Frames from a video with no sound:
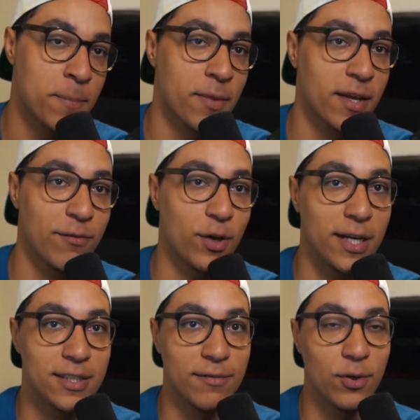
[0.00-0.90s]
if you
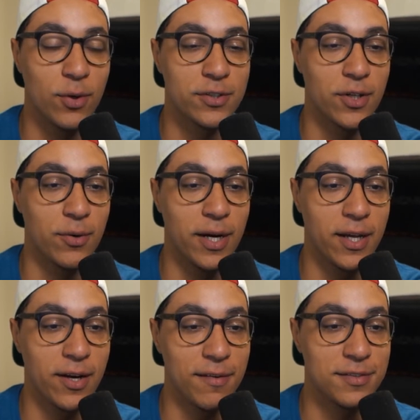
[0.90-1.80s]
guys have noticed already
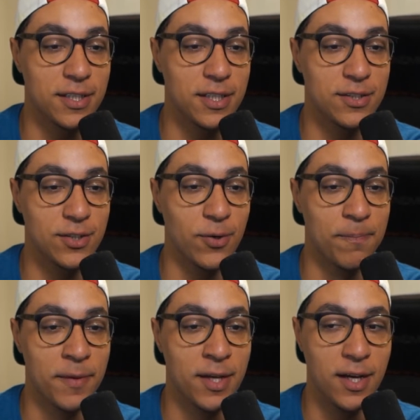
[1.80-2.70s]
on FC. So,
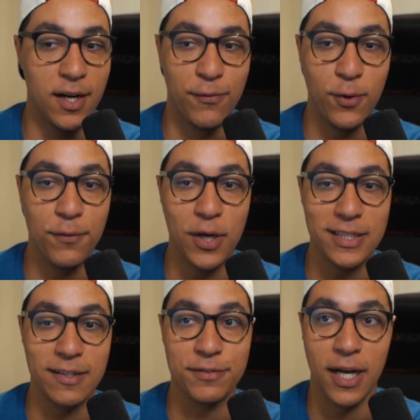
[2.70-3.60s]
uh, a few of you
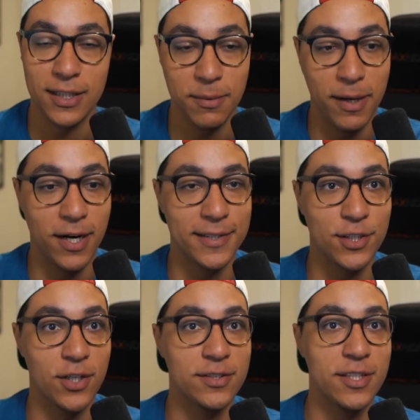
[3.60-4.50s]
guys have talked about it. I
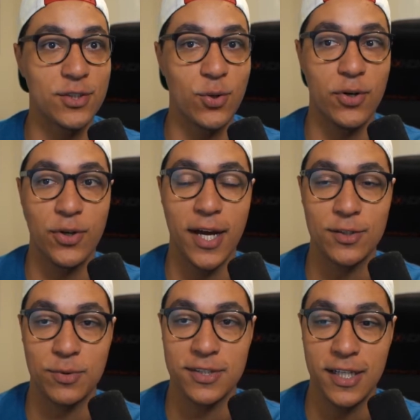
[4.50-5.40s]
saw on Discord you
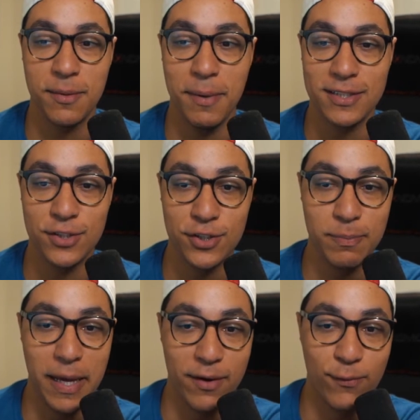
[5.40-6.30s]
guys were sending messages
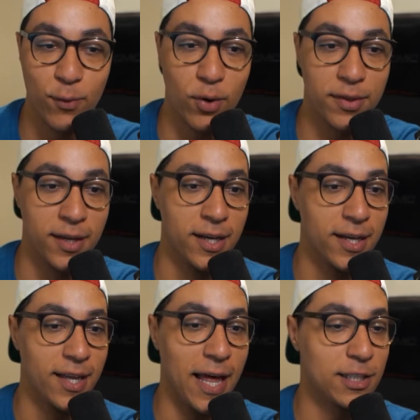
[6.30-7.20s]
back and forth.
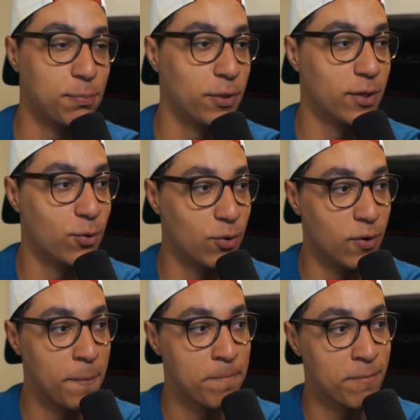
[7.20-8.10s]
That's pretty
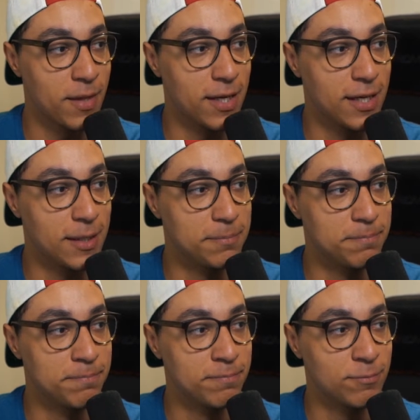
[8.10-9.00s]
cool.
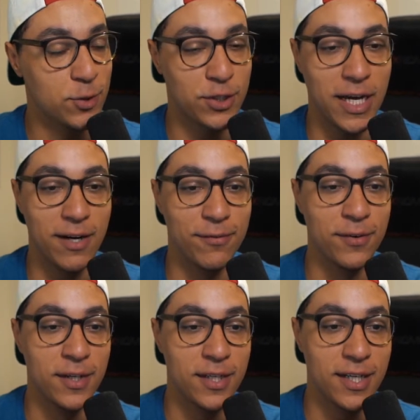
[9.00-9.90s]
Um, just kind of
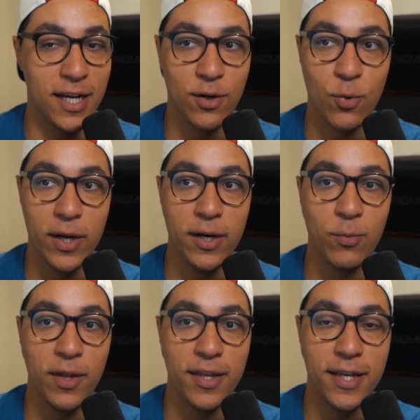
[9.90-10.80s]
Got acquainted
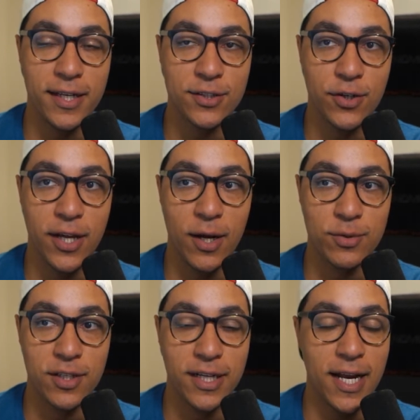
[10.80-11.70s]
with it yesterday. I
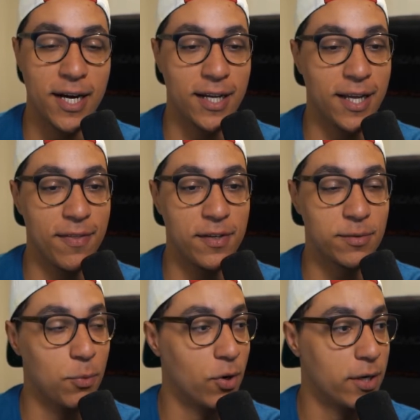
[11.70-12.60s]
was looking at it again this
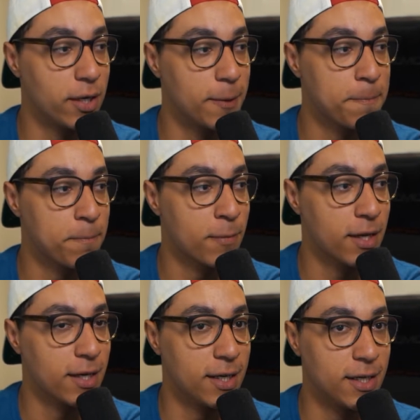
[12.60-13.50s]
morning
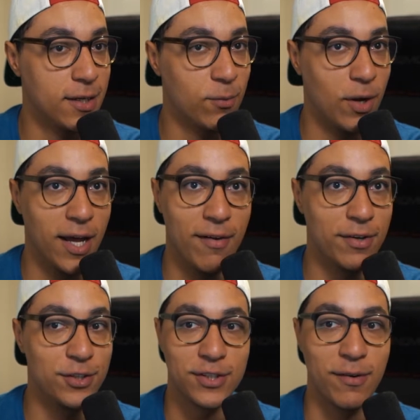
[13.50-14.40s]
uh, while
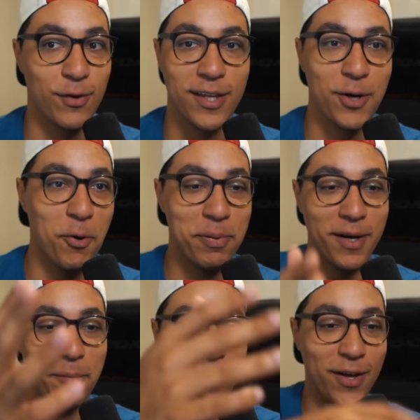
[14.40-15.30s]
having just everything open
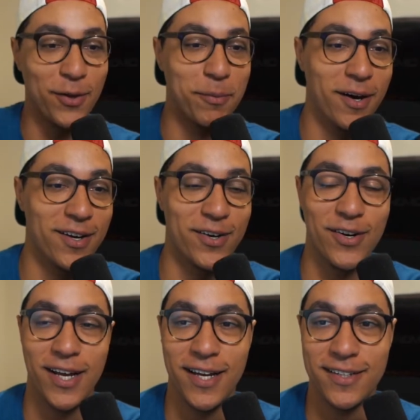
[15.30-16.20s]
on my other monitor,
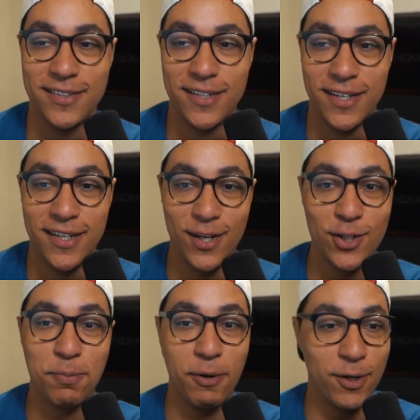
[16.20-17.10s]
and
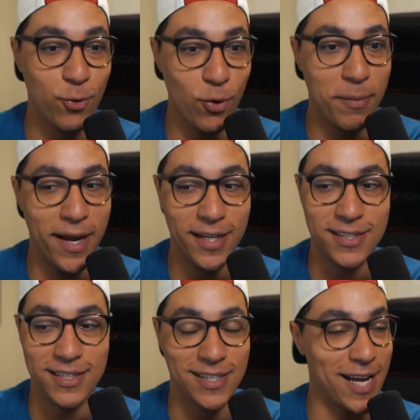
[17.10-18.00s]
looks pretty cool, man. It's
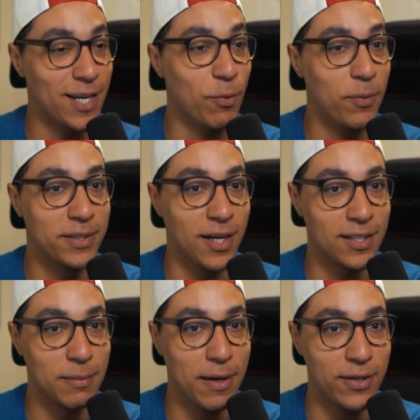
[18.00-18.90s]
exactly what we
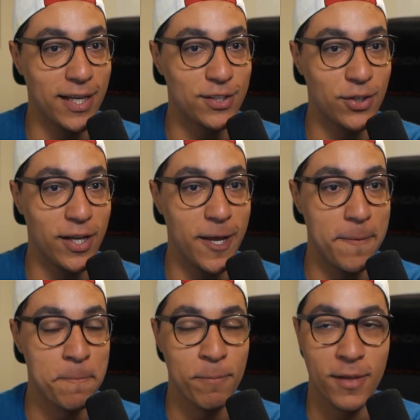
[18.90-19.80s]
talked about yesterday,
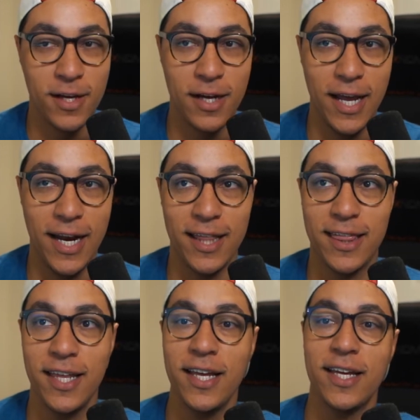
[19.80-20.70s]
uh, and I
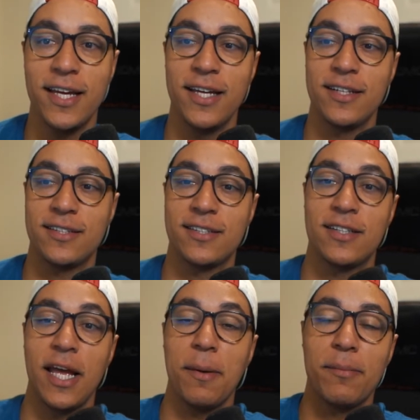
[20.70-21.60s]
think it
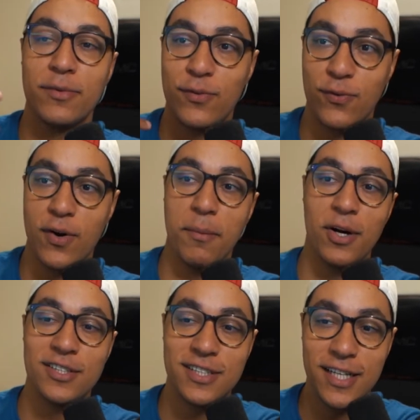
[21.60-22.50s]
stemmed from our
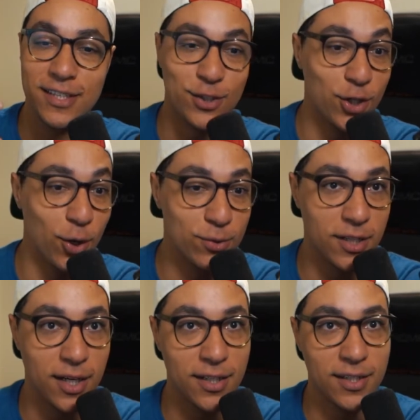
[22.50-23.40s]
CS:GO
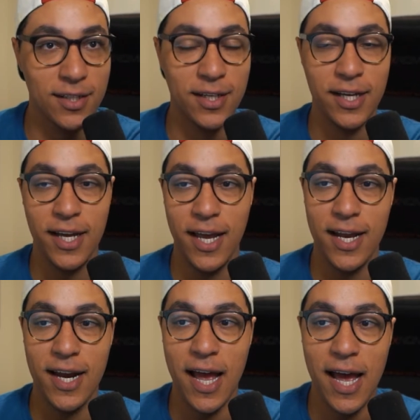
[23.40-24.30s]
talk
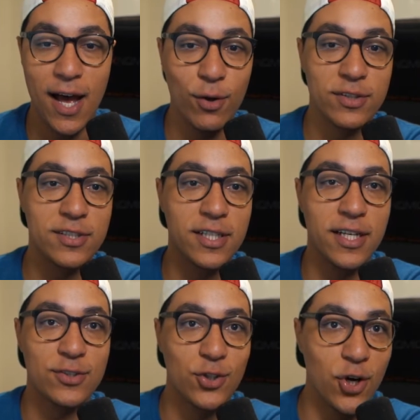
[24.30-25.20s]
and how
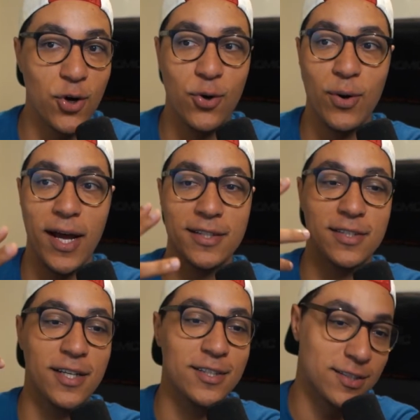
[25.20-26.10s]
CS:GO as
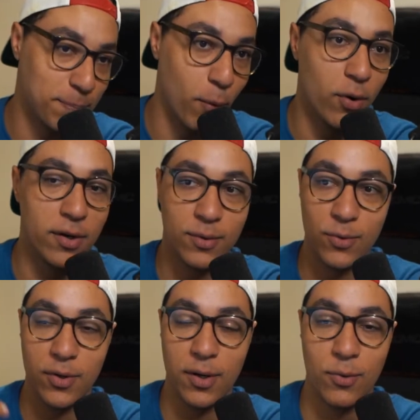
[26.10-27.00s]
a sport,
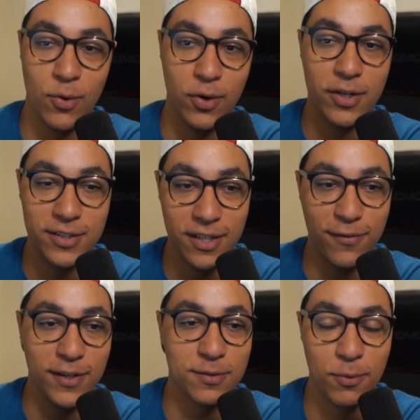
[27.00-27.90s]
quote unquote, or a
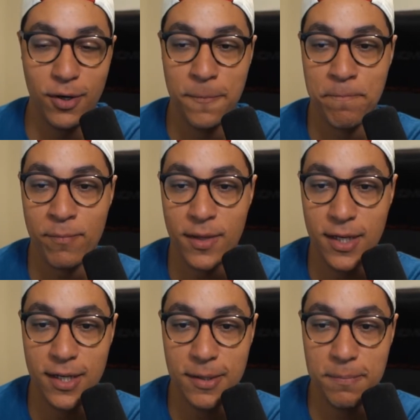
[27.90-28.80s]
DFS sport,
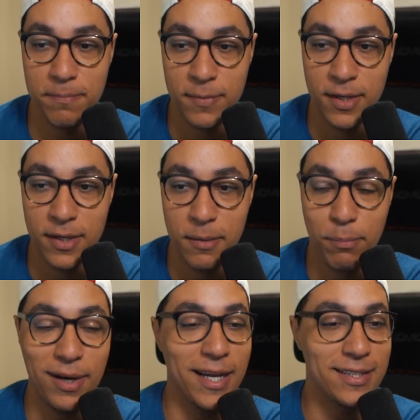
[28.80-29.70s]
um,
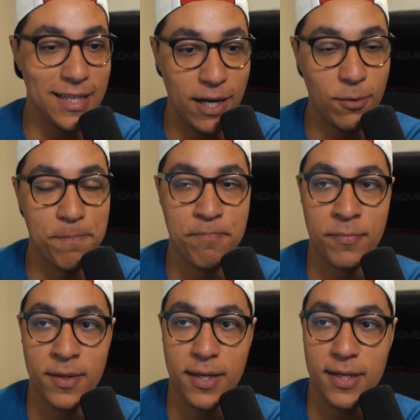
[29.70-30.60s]
plays out.
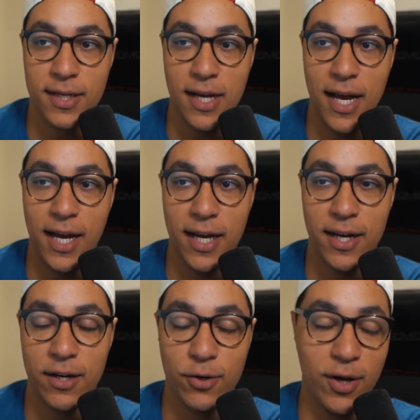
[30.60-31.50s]
Uh, I
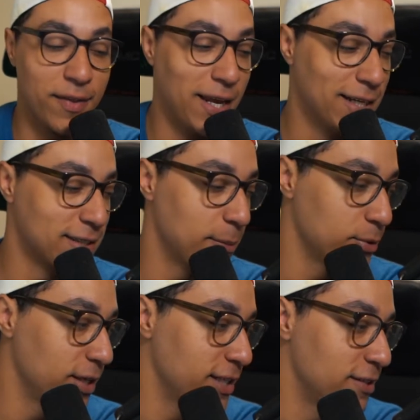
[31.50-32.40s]
I don't know how the last
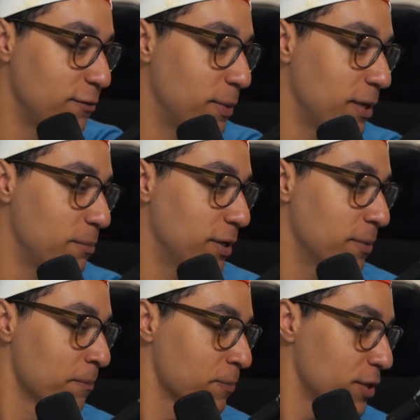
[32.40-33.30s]
couple days have been,
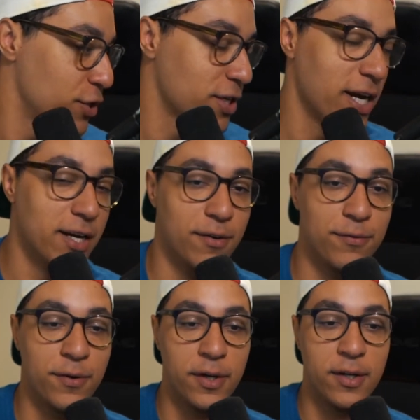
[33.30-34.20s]
but just kind
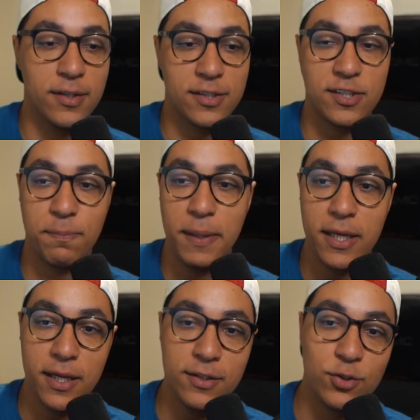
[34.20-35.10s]
of
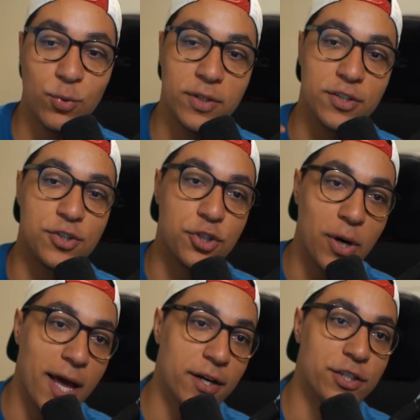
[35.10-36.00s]
speaking to what the
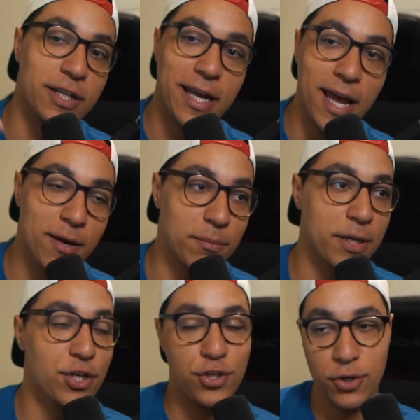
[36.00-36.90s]
strategy can
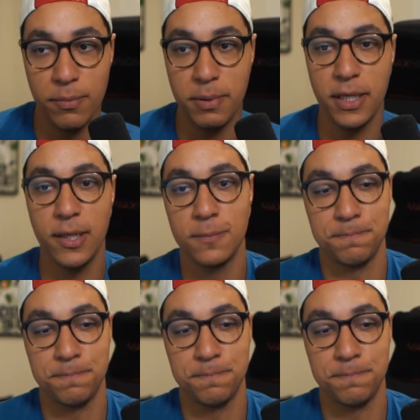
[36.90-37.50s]
be, should be